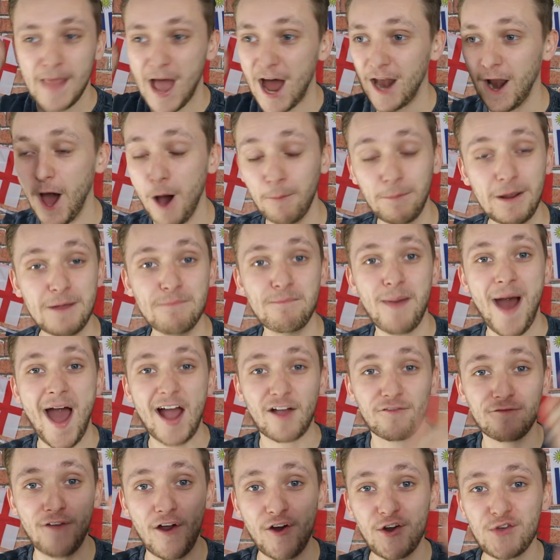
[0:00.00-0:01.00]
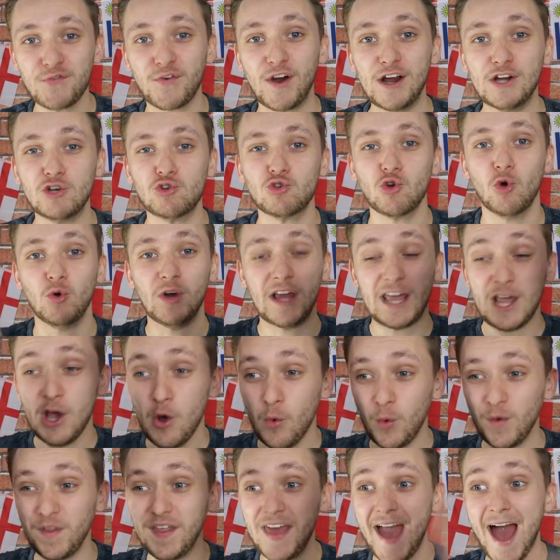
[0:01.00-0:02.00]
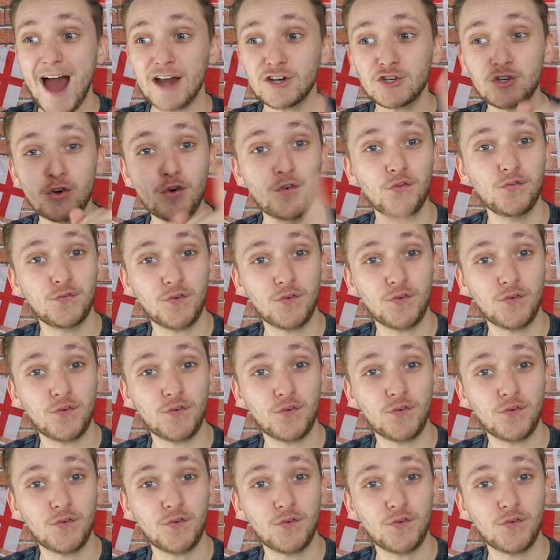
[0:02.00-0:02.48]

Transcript: and I'll be back very, very shortly with the actual